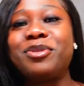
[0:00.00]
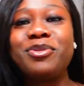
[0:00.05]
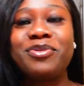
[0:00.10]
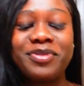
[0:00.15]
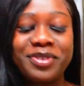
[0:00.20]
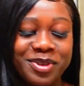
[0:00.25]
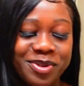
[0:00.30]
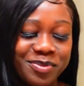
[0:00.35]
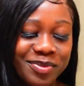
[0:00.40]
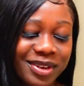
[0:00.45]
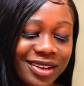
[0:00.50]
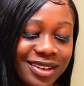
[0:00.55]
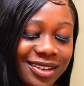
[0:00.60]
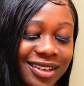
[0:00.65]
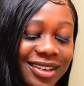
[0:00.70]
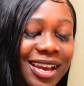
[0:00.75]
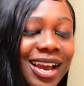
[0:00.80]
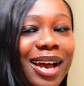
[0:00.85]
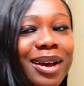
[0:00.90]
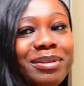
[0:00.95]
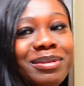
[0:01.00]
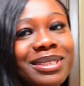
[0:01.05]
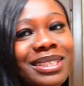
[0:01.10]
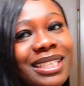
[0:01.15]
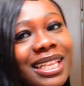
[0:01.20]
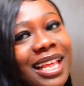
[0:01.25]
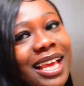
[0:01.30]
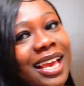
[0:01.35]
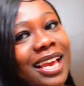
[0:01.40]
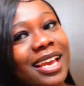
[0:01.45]
You feel me? I'm
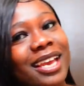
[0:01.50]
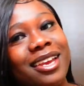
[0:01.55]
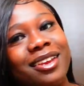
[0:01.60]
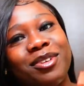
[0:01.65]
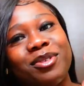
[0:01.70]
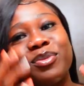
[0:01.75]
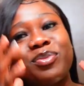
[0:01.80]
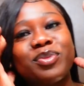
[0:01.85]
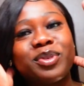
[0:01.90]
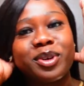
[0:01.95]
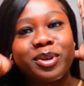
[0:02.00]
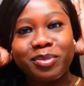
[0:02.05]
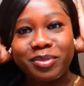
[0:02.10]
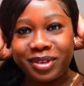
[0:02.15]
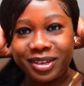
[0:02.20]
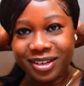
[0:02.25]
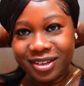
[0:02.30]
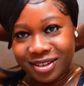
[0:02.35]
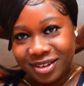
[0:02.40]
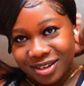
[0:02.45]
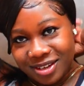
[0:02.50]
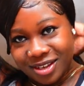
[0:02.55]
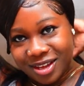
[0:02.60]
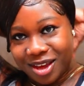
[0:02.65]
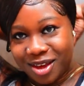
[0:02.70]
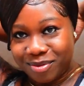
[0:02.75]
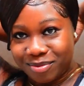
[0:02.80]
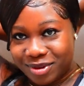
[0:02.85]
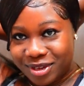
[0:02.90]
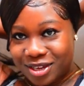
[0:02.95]
slay. You feel me?
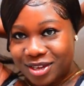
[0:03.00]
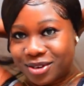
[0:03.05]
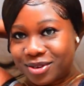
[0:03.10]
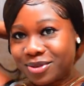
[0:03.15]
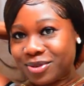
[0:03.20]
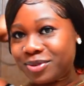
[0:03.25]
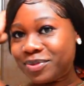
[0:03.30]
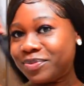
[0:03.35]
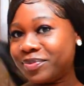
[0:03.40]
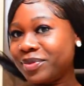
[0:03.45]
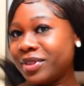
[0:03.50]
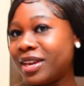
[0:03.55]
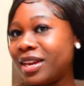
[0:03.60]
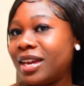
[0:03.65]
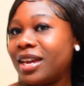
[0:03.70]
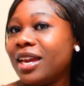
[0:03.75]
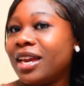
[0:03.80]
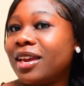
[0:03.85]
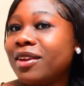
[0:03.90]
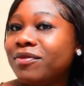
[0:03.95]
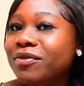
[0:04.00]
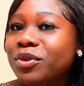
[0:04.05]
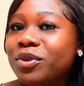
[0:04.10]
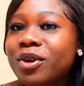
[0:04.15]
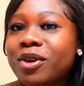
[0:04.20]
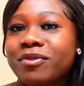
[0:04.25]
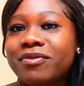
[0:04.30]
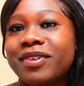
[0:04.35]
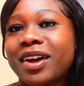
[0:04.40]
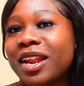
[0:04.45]
I'm cute. If you
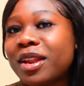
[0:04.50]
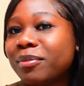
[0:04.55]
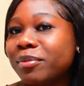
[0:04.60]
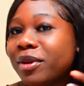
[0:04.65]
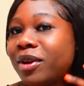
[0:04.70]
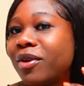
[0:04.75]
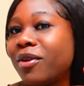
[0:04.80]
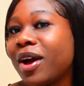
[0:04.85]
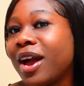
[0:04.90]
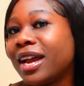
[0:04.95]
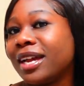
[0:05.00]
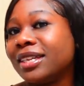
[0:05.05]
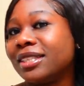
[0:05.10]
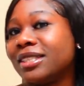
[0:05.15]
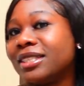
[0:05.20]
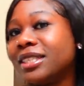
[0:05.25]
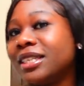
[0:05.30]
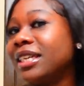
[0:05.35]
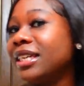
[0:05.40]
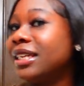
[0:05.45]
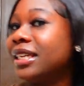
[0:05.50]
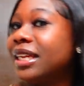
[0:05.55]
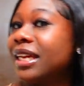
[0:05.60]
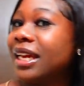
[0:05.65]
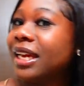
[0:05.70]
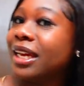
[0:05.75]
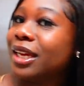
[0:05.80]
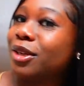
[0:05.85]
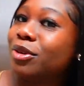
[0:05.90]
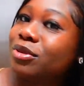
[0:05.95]
don't follow me on IG,
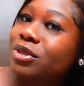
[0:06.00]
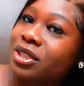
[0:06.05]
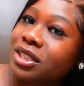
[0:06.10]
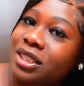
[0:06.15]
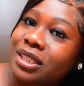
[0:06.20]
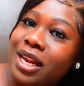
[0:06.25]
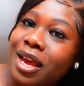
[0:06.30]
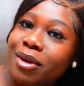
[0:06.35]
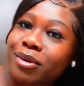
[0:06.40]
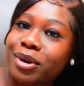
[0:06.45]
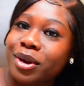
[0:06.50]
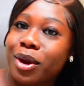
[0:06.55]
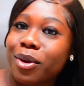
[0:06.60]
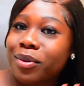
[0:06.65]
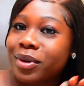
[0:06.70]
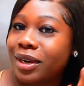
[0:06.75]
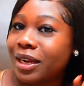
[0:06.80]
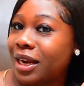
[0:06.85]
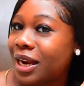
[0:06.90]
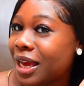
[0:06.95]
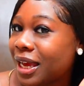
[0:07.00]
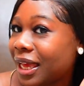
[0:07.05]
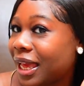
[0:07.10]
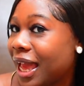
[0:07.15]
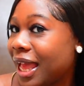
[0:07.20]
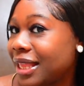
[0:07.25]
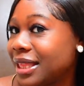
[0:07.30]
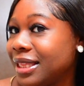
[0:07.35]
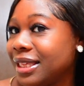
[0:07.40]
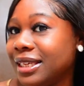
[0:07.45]
then you just don't know that I
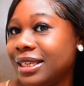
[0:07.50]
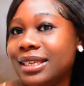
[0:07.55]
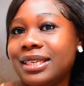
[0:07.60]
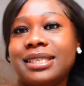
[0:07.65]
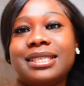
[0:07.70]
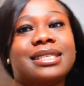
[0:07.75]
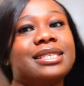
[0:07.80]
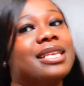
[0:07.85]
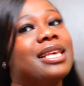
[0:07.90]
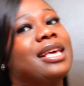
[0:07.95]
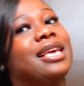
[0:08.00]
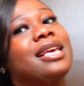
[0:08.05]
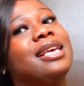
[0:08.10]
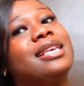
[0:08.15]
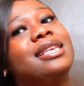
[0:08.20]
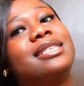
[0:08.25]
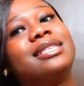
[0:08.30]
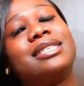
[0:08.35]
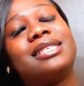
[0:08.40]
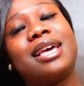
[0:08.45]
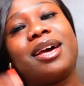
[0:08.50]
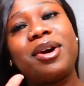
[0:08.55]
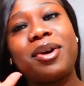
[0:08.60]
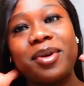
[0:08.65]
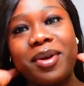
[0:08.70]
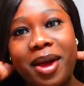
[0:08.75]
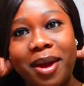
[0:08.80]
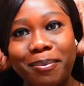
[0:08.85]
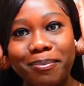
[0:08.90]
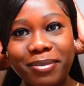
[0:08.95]
got these. So
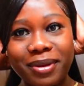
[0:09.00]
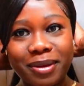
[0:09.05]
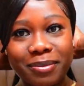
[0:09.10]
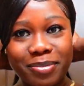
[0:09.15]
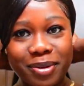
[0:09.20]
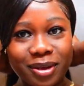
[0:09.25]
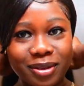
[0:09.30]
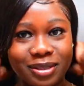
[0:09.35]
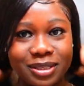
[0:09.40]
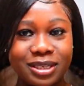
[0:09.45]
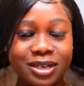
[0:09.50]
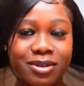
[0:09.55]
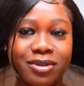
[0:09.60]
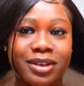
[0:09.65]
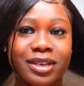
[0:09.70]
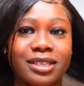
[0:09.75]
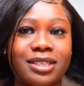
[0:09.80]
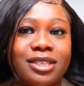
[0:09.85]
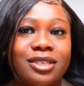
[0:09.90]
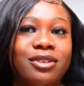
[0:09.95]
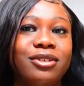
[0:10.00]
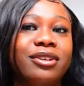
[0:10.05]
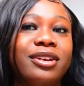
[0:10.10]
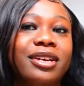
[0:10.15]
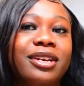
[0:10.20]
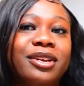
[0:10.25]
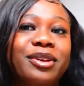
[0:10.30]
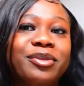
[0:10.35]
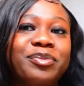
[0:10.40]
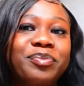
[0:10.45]
I've been posting on
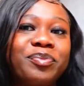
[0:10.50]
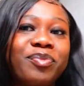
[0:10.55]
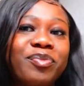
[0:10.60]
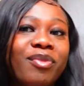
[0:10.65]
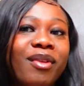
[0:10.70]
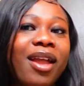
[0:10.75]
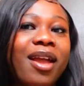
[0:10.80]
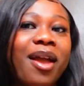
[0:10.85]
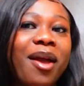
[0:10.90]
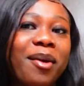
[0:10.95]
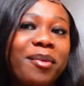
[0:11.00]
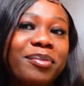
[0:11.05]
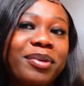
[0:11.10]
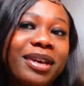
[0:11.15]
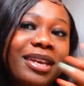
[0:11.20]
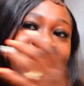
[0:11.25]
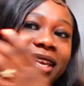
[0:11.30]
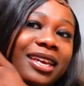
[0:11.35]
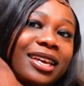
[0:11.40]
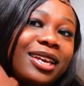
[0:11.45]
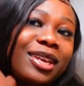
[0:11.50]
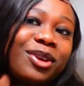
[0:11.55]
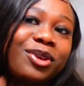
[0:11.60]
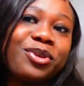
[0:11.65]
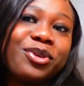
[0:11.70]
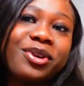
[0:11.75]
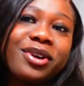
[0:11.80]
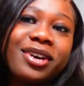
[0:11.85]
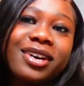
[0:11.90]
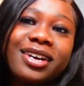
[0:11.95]
Instagram. But yeah,
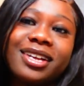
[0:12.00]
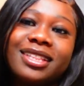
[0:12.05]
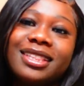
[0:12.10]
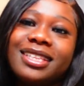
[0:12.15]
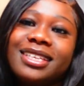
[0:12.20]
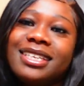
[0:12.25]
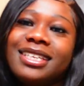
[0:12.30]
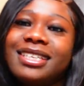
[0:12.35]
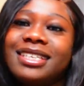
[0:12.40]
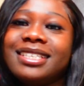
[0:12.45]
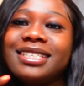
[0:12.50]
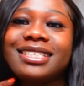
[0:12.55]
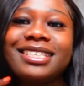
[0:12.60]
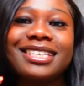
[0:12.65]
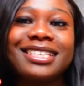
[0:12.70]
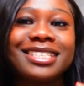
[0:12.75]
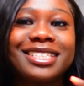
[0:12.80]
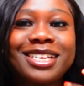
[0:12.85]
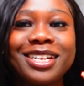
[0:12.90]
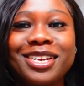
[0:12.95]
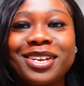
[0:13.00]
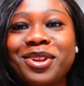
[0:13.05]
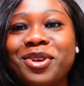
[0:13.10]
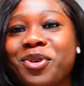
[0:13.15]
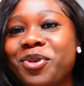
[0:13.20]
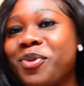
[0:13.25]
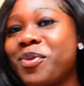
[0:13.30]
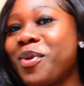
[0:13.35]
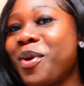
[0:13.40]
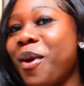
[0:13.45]
y'all, this is the
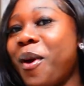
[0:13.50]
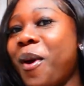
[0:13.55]
new